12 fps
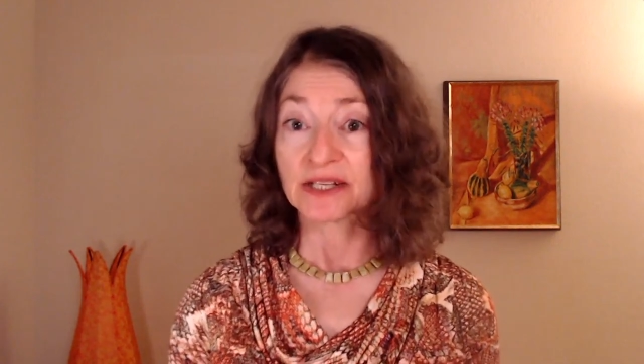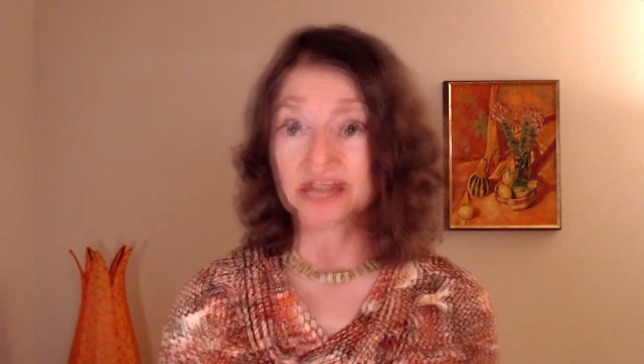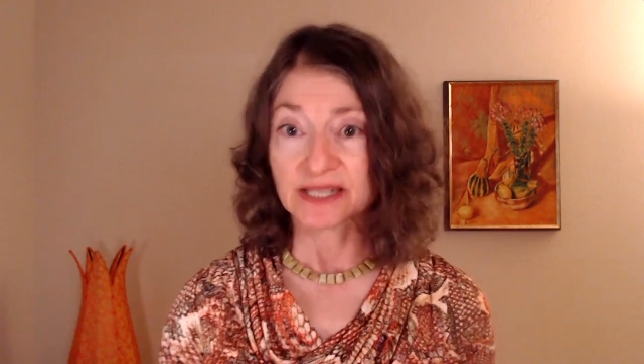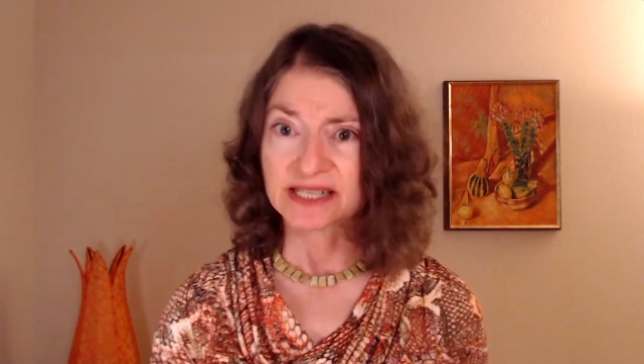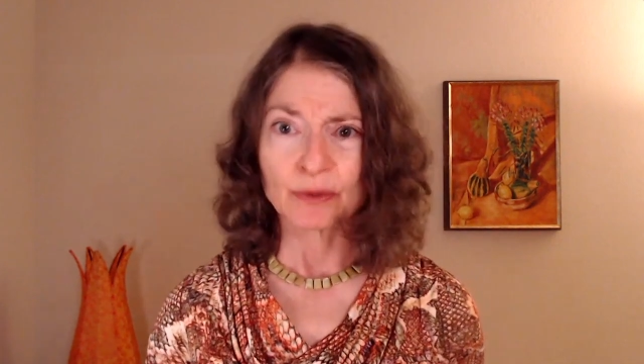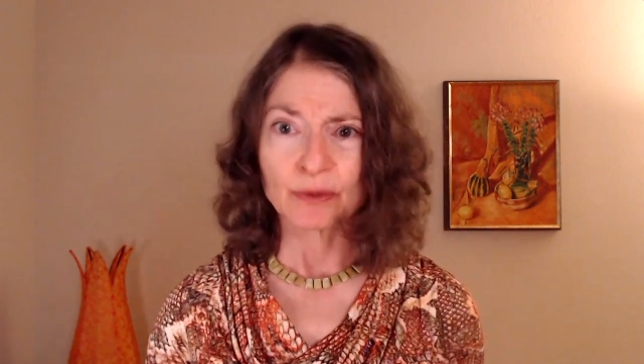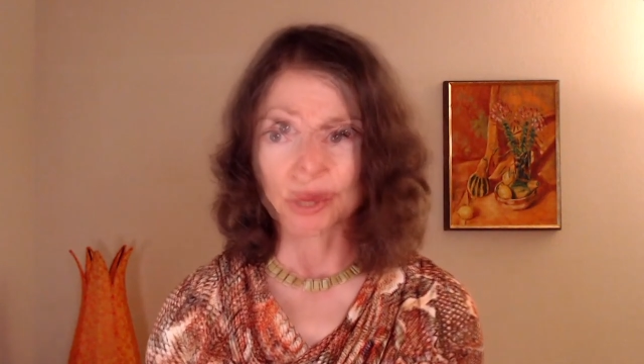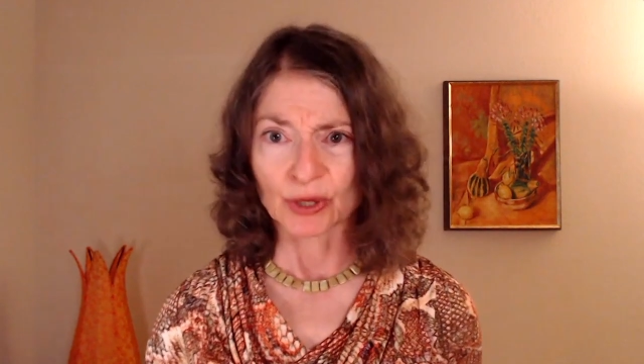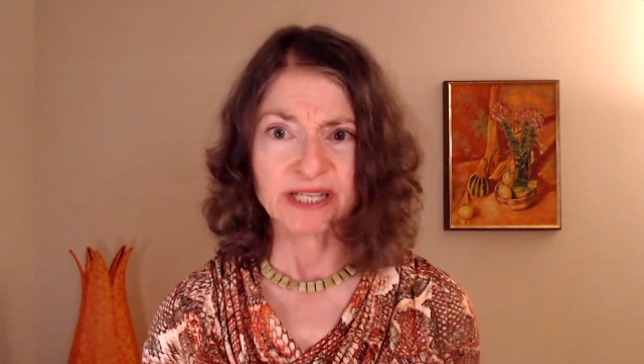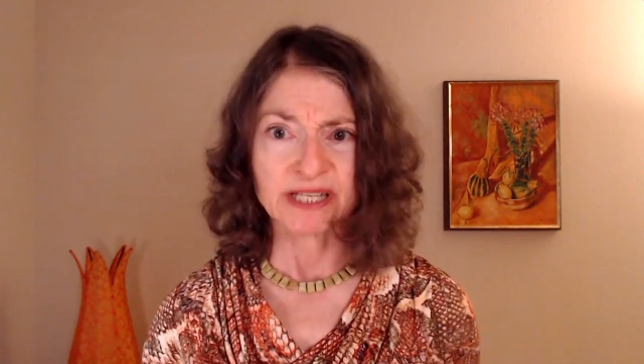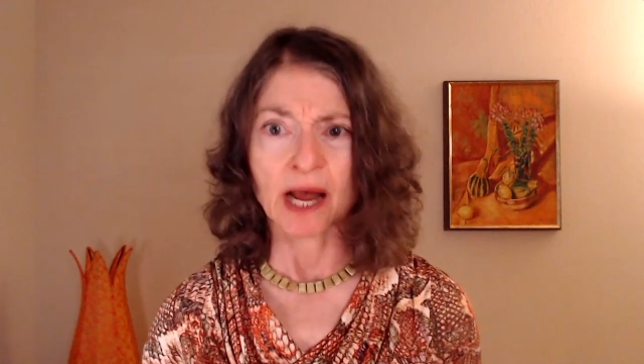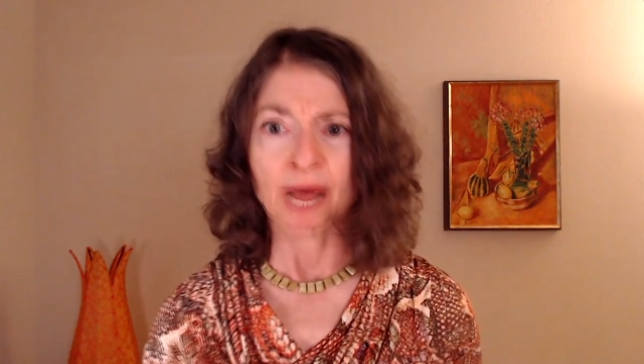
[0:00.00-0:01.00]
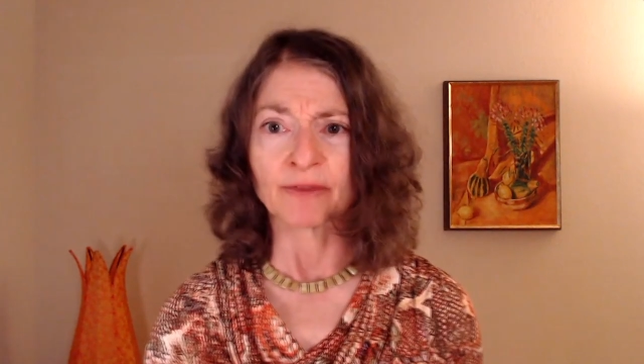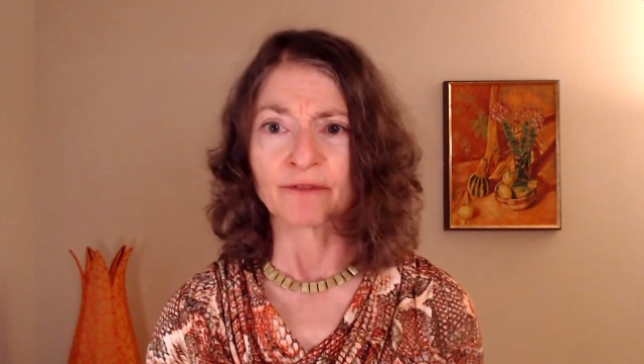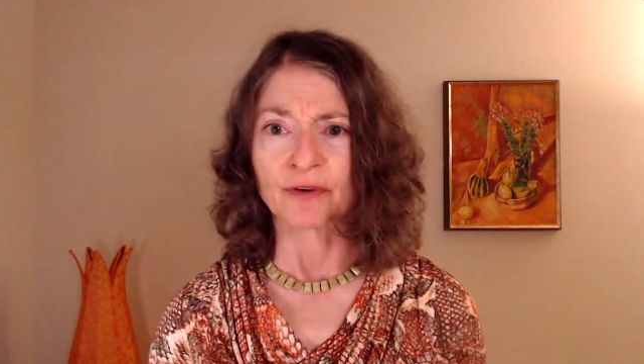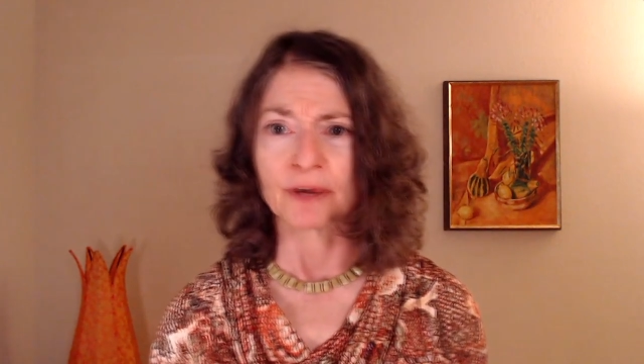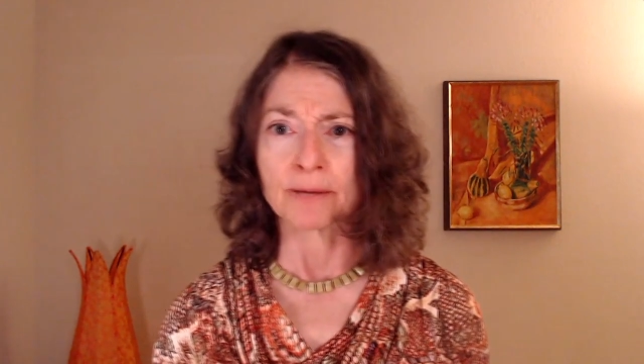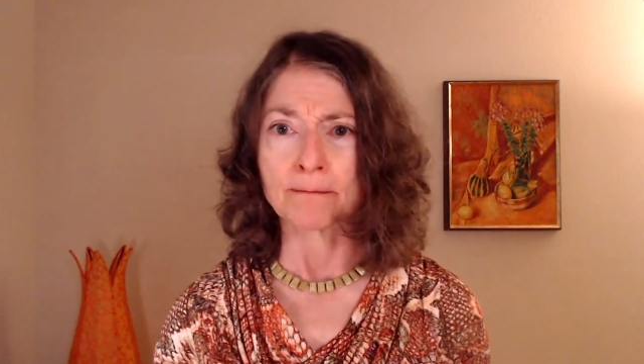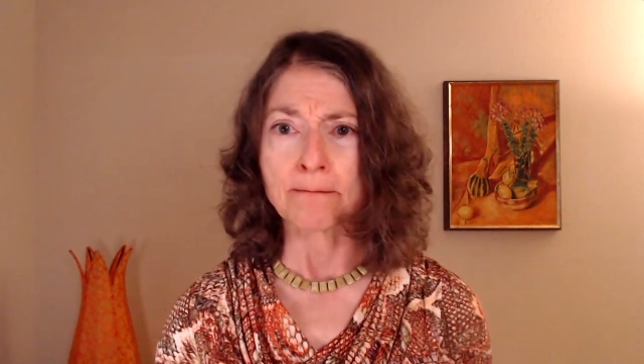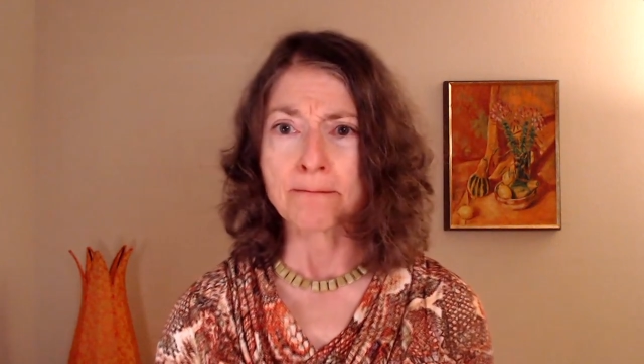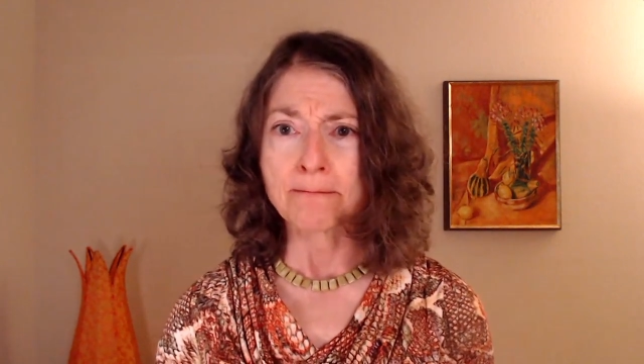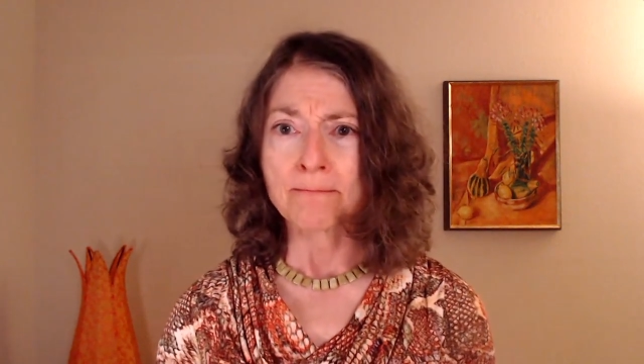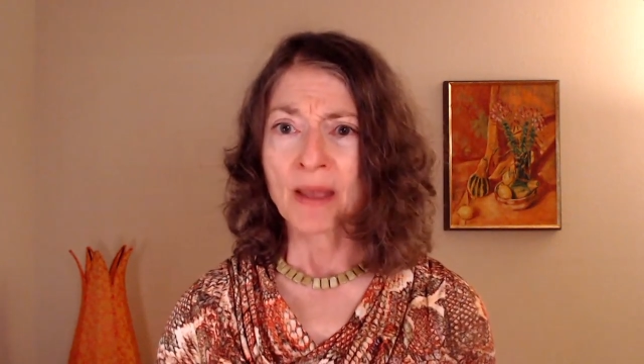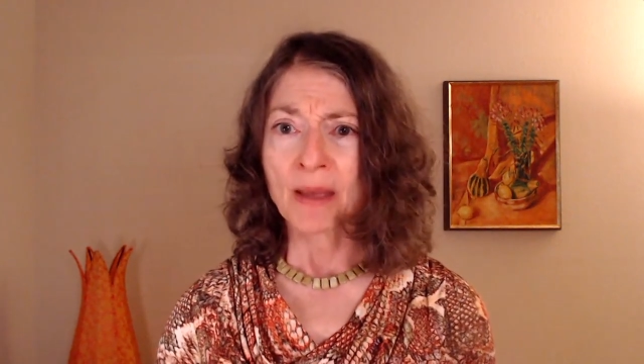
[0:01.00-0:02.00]
just to see where it's coming
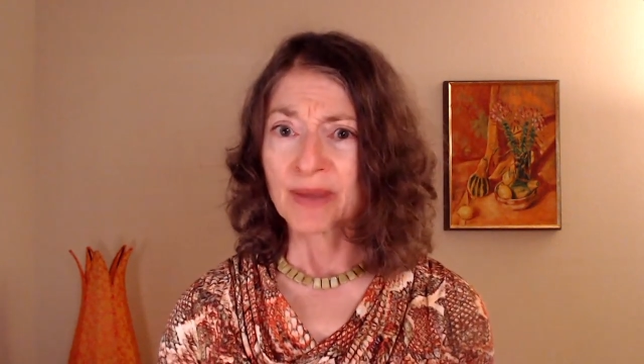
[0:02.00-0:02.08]
from.